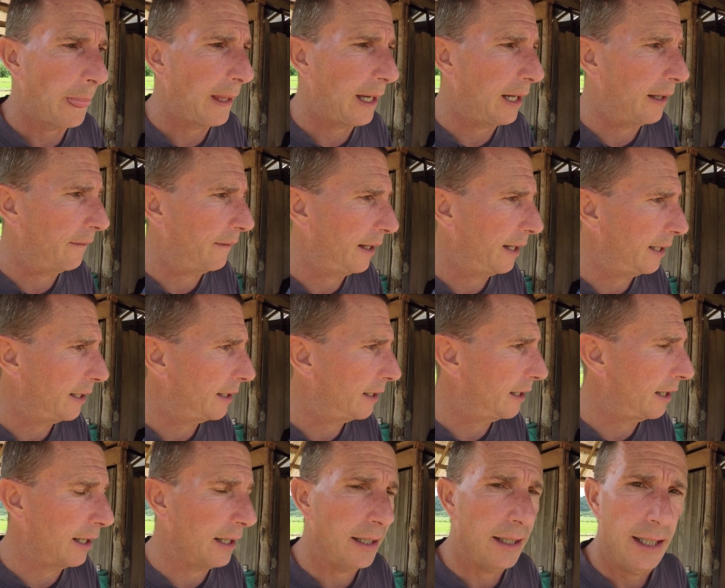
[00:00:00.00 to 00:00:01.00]
and
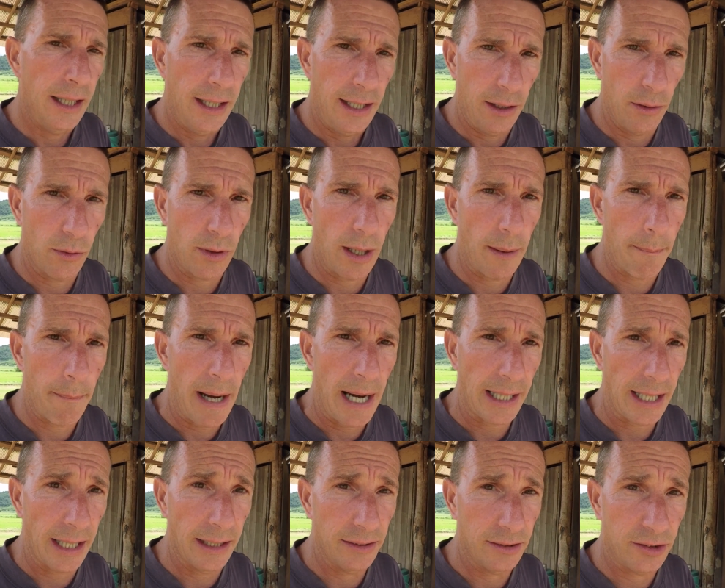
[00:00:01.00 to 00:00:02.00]
then he'll come
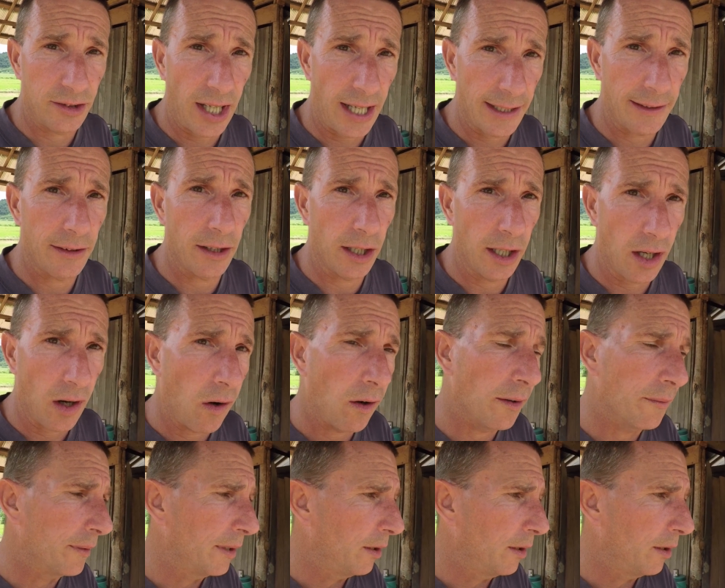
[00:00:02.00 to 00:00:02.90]
back and take the lot.